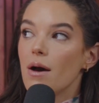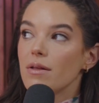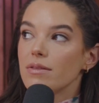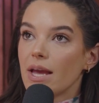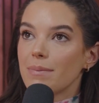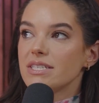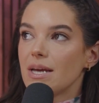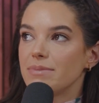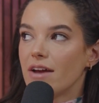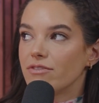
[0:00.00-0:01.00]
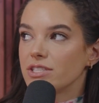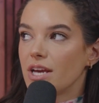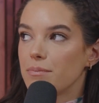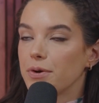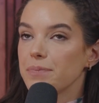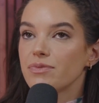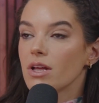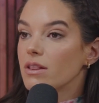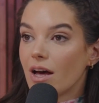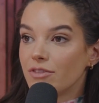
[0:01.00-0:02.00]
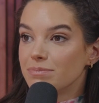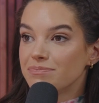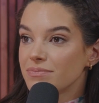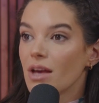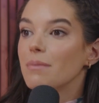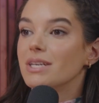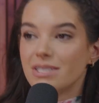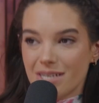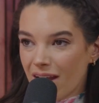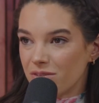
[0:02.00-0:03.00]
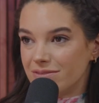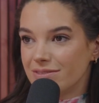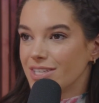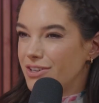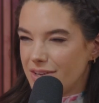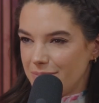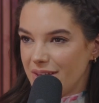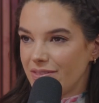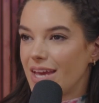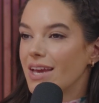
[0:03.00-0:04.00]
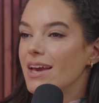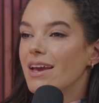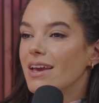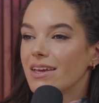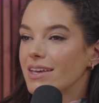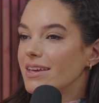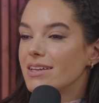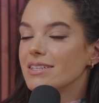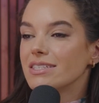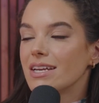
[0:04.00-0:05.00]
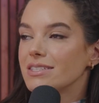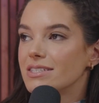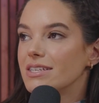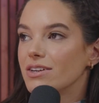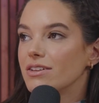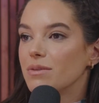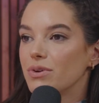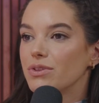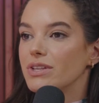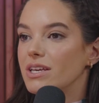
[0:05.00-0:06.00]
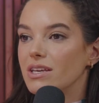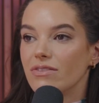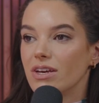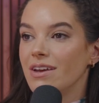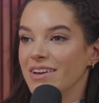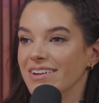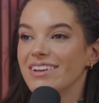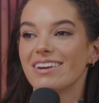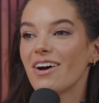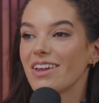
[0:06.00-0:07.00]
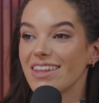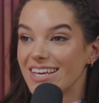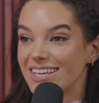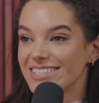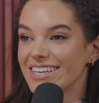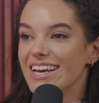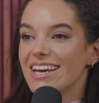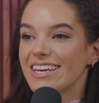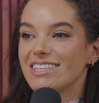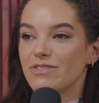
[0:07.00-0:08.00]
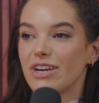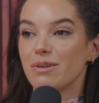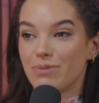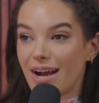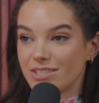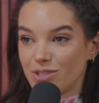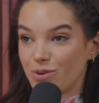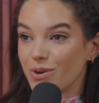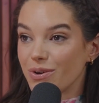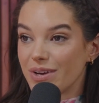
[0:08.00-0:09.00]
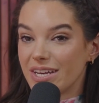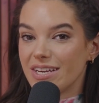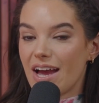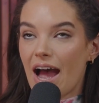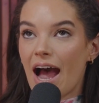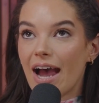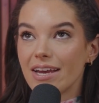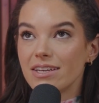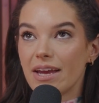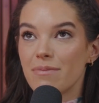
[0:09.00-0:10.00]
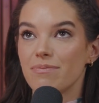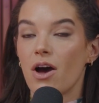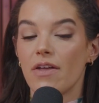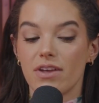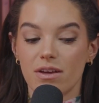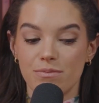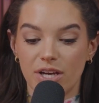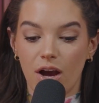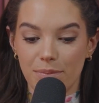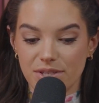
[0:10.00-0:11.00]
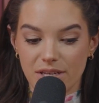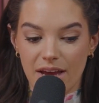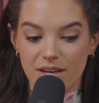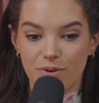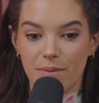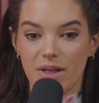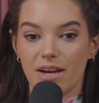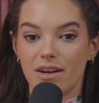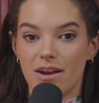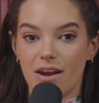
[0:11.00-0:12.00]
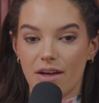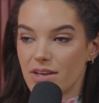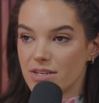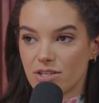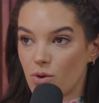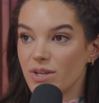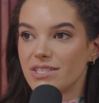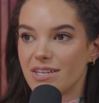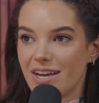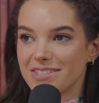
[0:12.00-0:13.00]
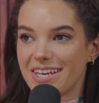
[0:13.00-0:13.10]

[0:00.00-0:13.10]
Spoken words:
Like my stepdad, for example. Love him, but he's an accountant. You know what I mean? Like, he doesn't necessarily believe in all of this. He's very practical. And I am on the complete opposite end, where I'm like, nothing is a coincidence.